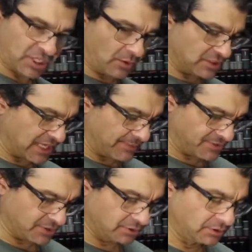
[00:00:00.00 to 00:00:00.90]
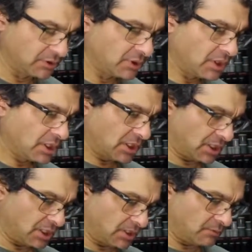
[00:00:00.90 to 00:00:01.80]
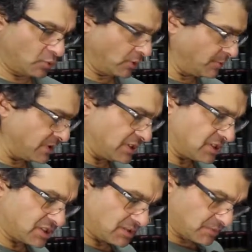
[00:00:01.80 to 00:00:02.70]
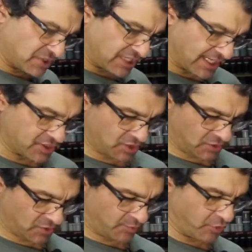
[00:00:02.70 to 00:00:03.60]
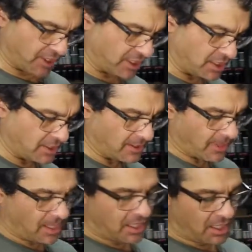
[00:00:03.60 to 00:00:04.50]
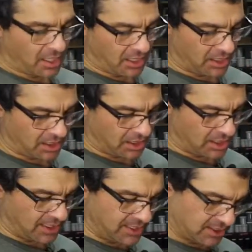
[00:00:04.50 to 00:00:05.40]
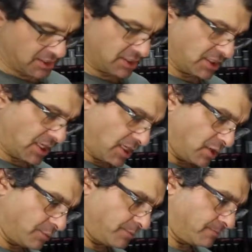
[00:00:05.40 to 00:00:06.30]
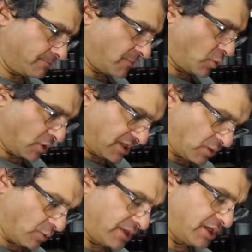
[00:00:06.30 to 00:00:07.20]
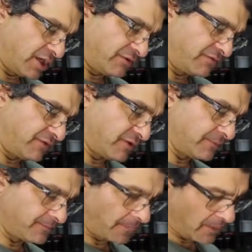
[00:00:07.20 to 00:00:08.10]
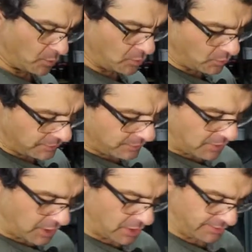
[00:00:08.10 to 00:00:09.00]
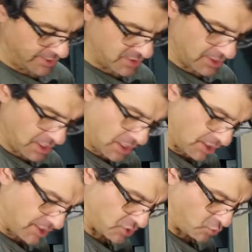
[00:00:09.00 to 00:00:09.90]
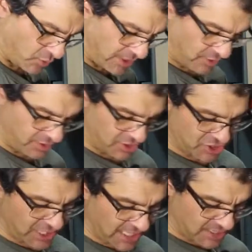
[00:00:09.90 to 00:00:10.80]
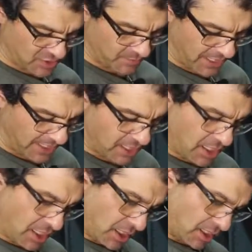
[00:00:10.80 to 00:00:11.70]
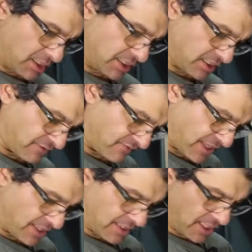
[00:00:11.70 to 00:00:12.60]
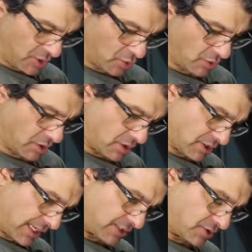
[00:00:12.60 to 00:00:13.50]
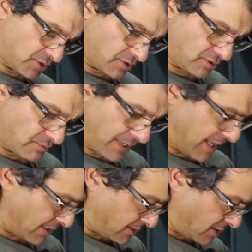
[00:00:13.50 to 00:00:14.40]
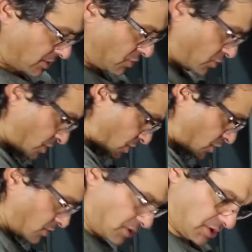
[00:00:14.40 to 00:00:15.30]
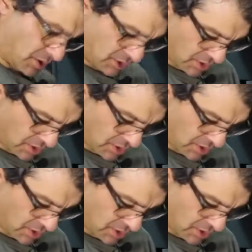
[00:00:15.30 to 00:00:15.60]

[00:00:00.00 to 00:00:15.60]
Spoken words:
is always optional, would be some texture spray. And this is going to help get rid of what we will call this ring or this shiny spot. In the event that your texture mat that you used